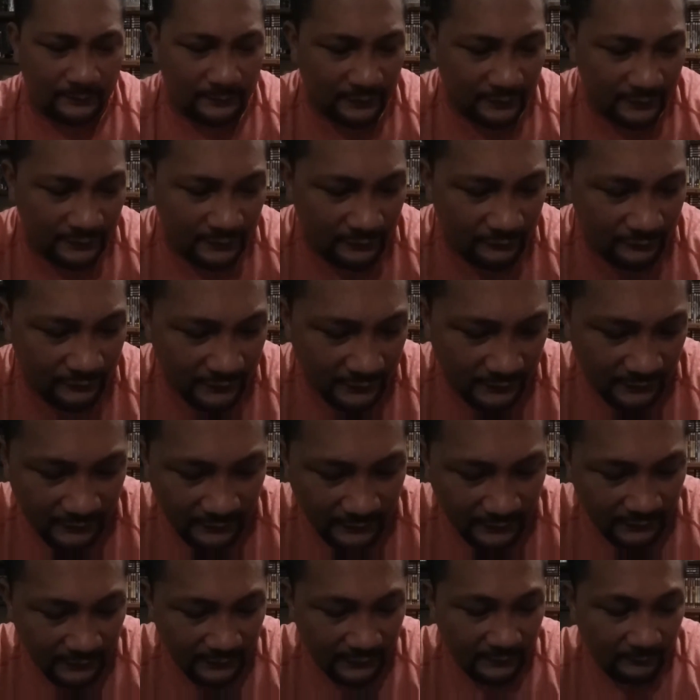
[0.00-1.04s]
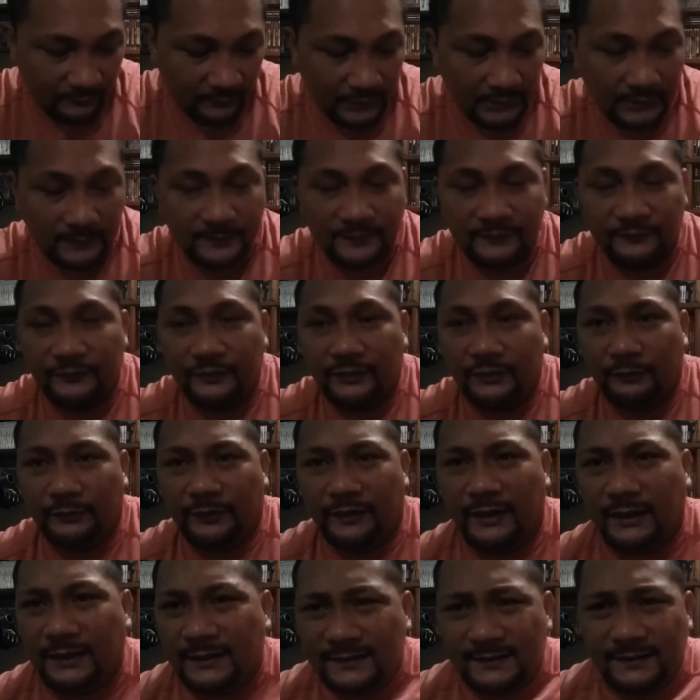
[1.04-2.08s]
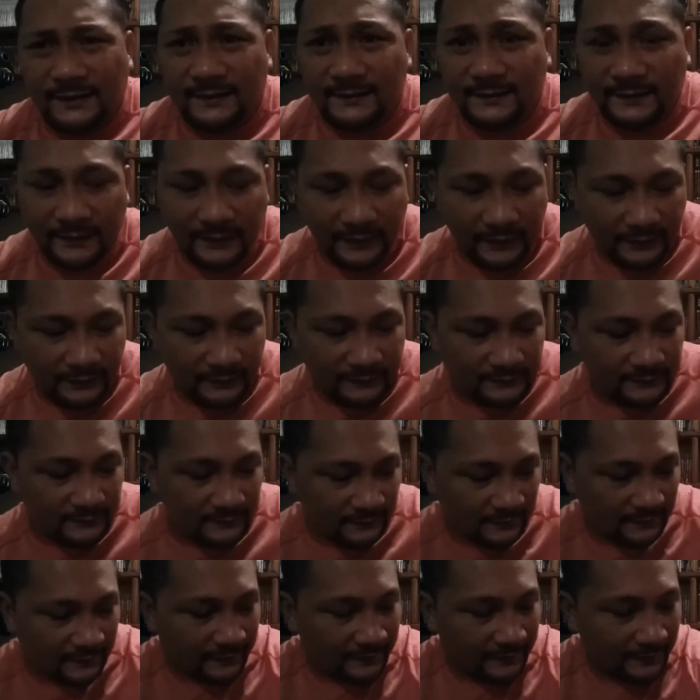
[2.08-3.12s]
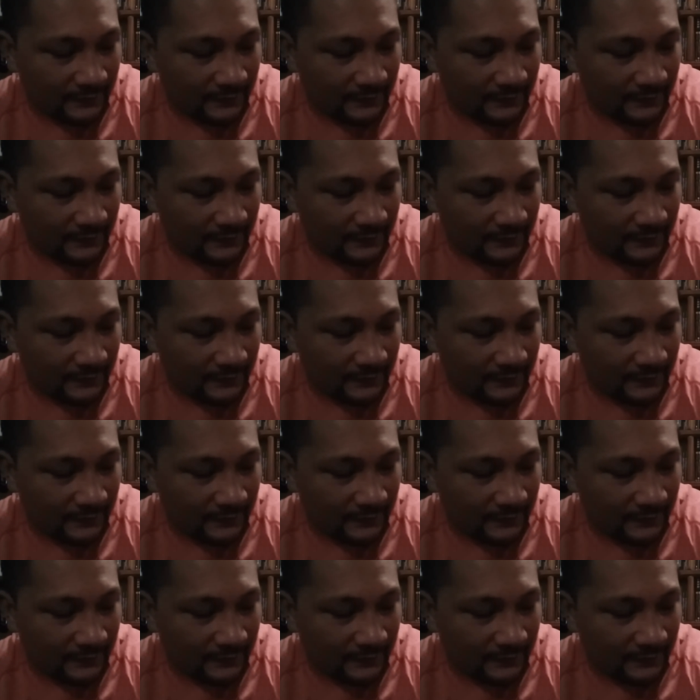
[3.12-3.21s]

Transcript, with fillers: I'm gonna do a pickups video with like six things.